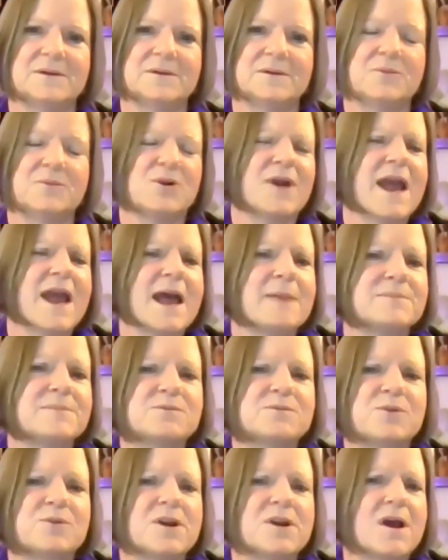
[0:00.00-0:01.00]
Perhaps
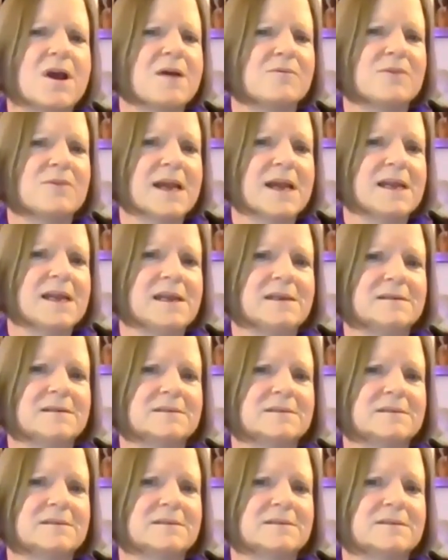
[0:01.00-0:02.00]
we're not ready,
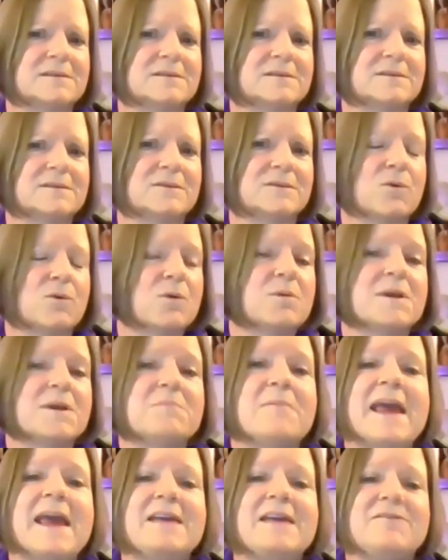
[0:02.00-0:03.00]
or we
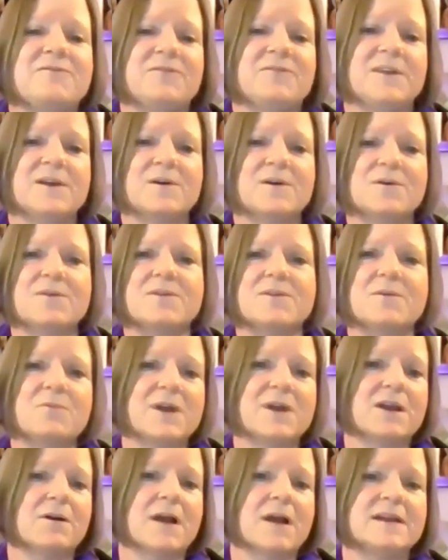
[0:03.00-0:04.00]
may feel that
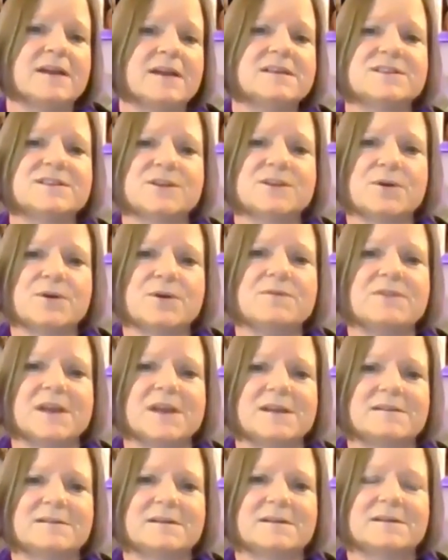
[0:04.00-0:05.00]
we are
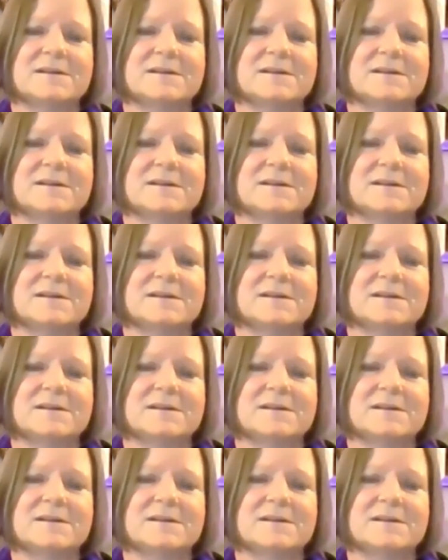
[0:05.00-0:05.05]
undeserving.